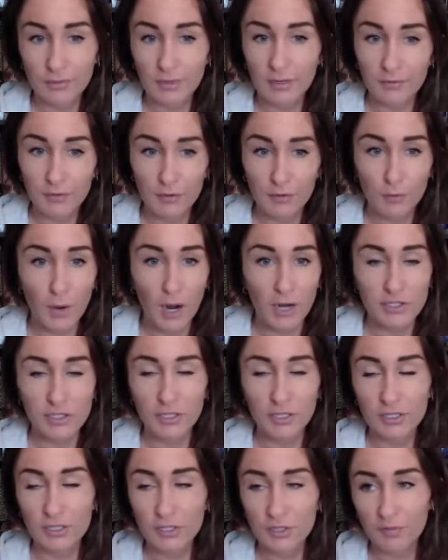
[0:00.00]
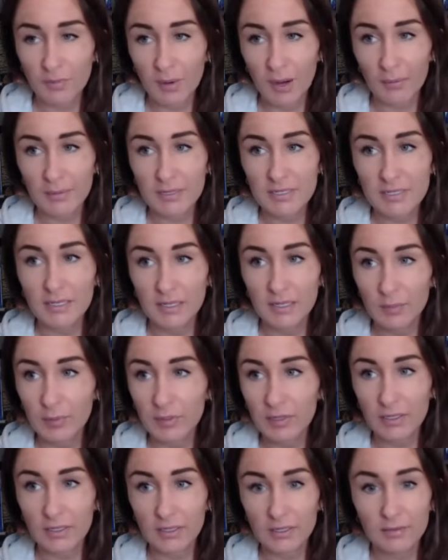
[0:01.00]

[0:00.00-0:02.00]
if you're watching this, you've probably seen it, but